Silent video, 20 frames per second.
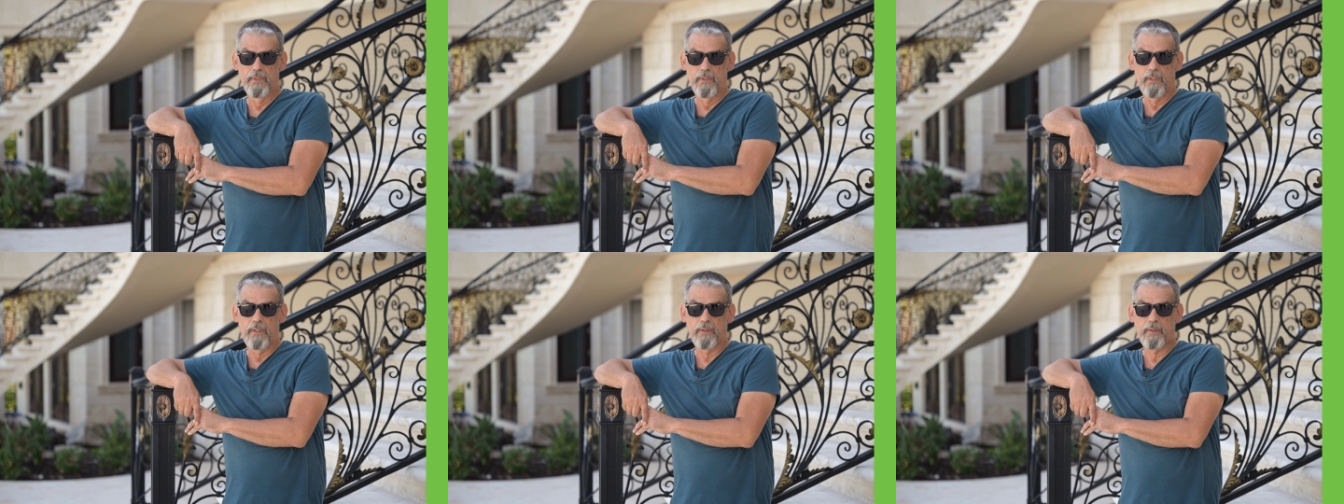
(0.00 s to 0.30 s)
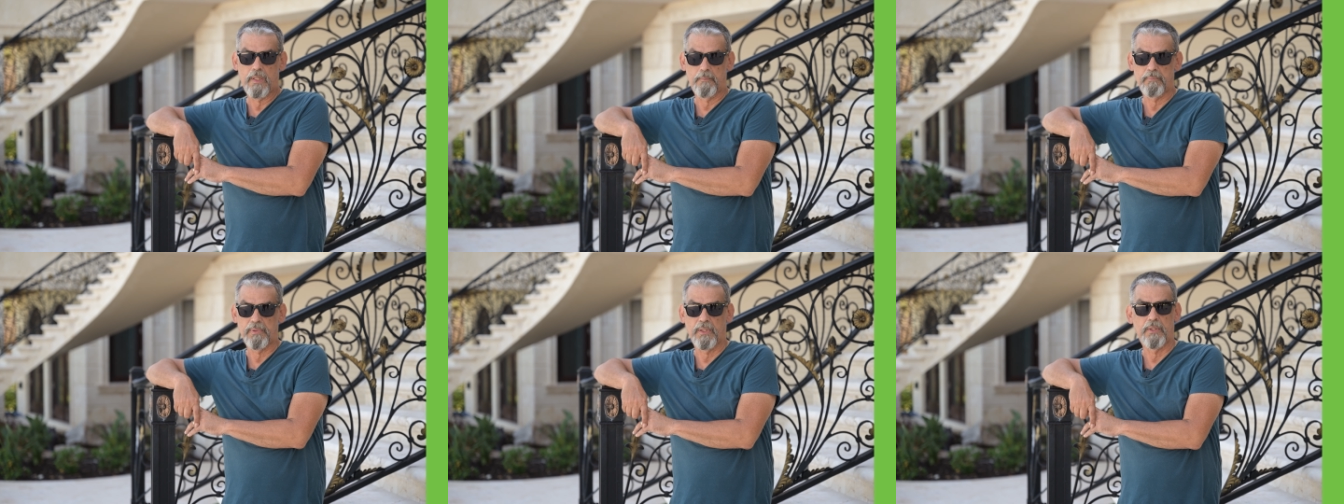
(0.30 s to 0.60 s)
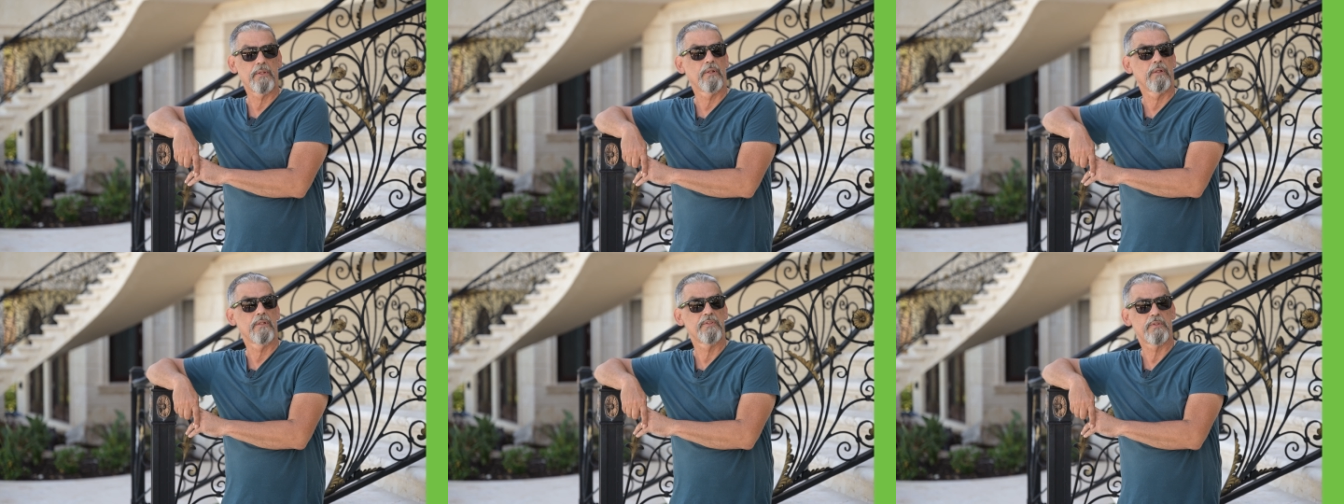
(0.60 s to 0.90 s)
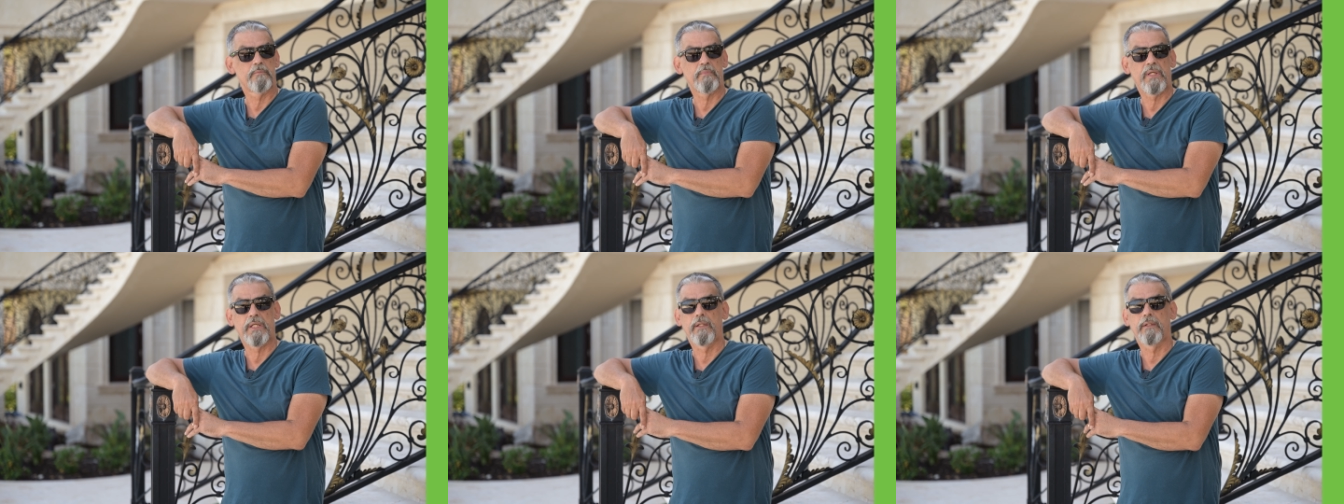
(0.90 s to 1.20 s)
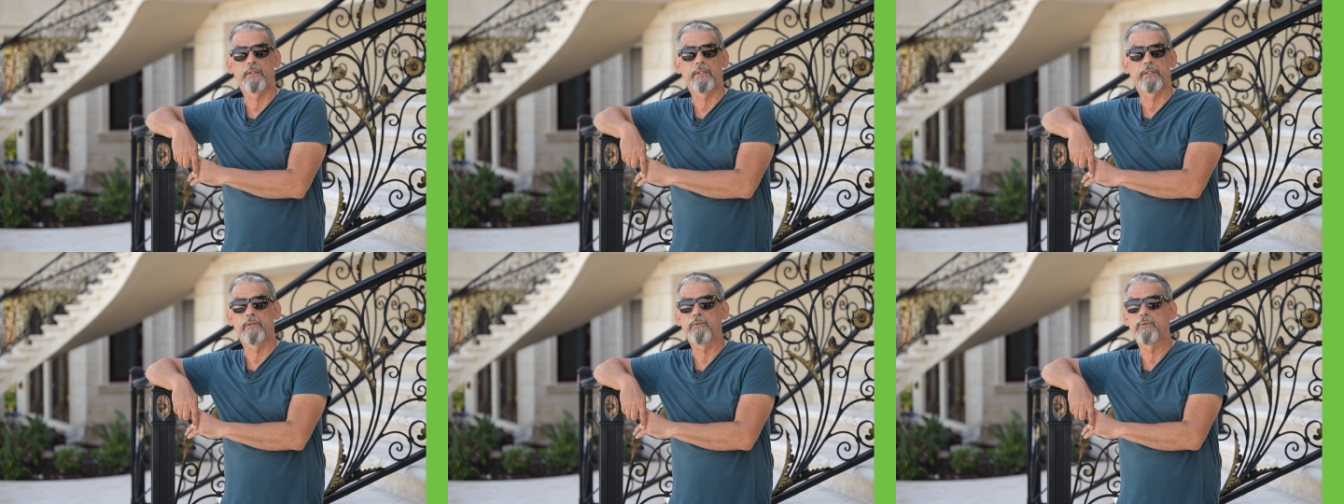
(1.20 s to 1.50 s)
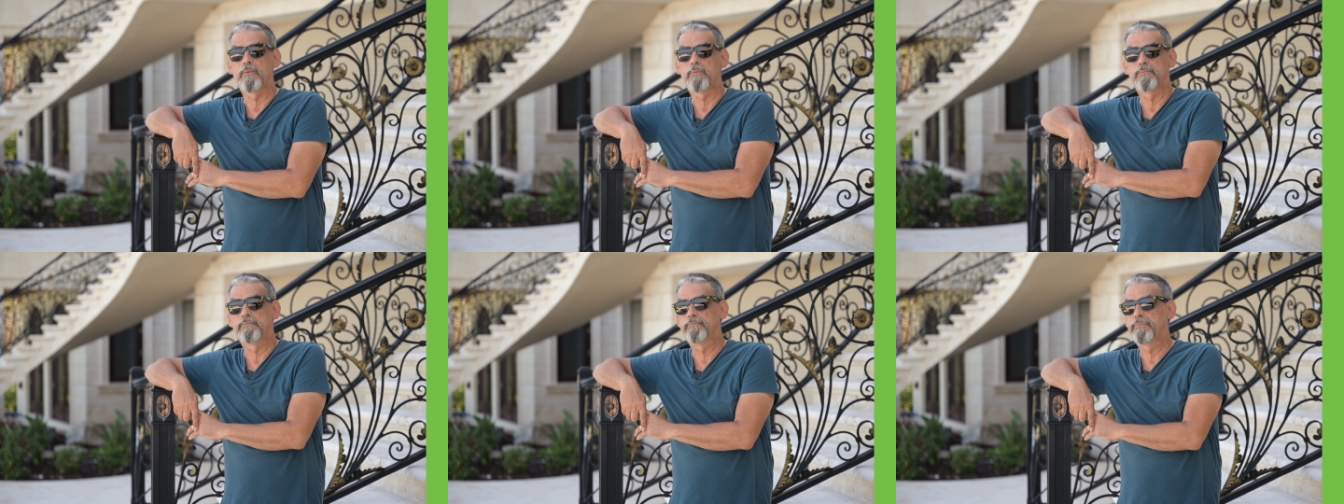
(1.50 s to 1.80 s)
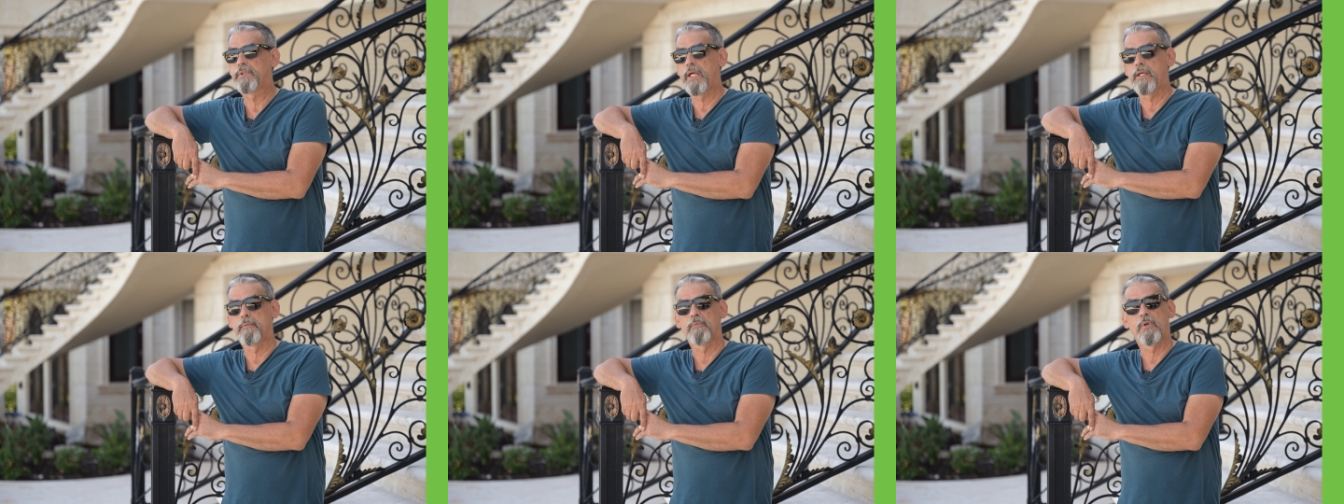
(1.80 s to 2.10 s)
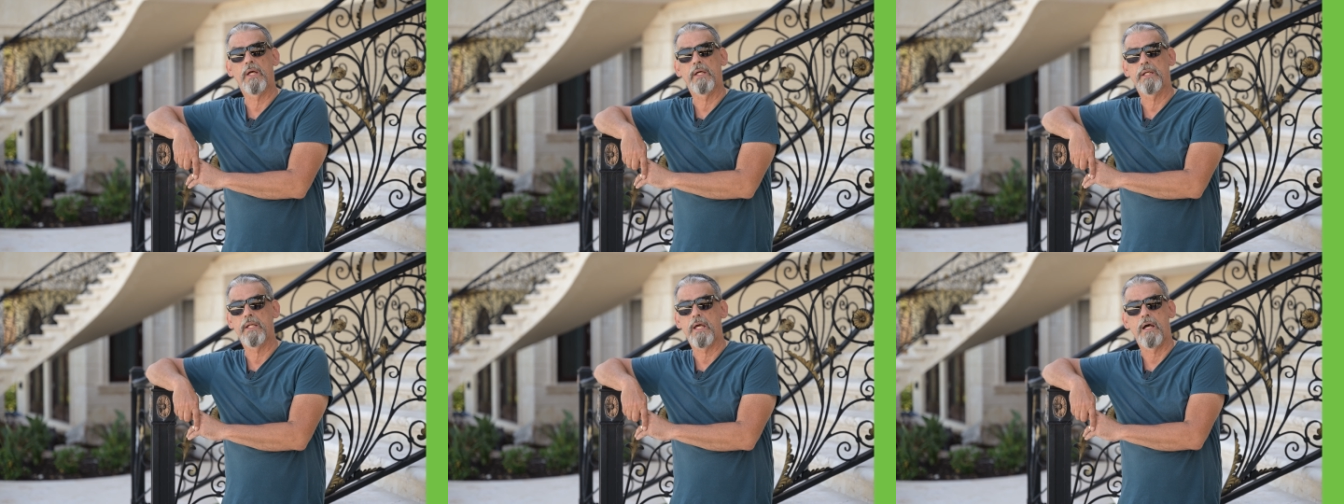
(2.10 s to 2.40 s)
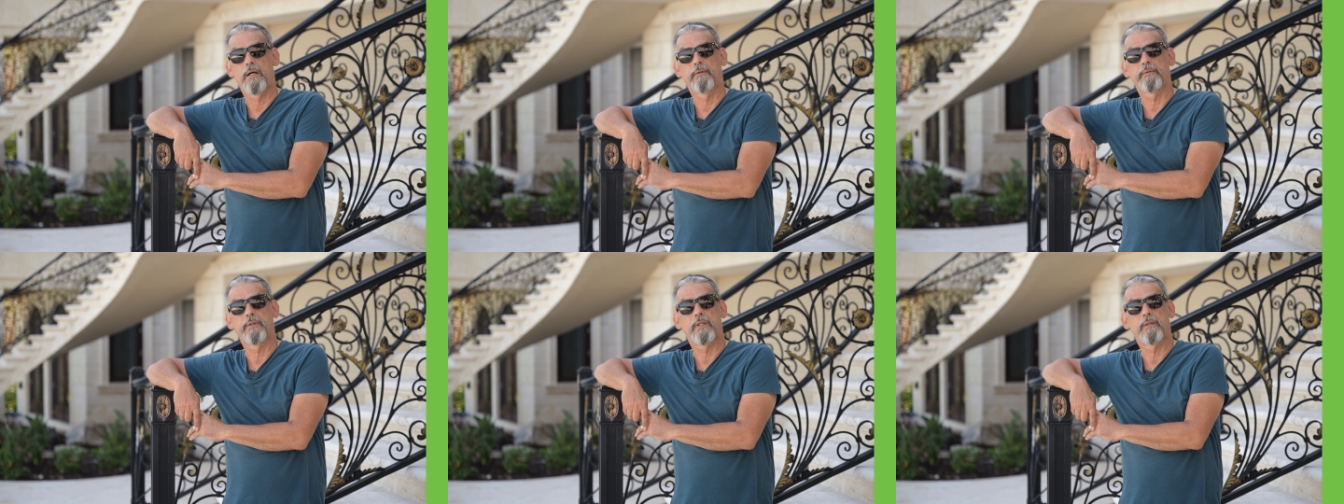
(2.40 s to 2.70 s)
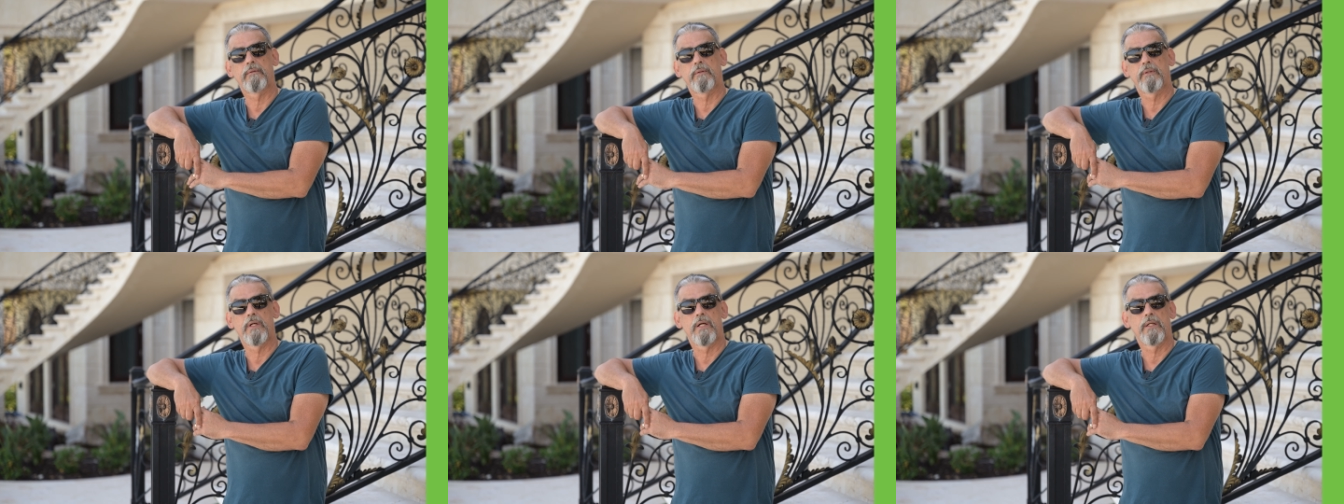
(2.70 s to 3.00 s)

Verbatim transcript: a couple of nerds immediately who came right out. They were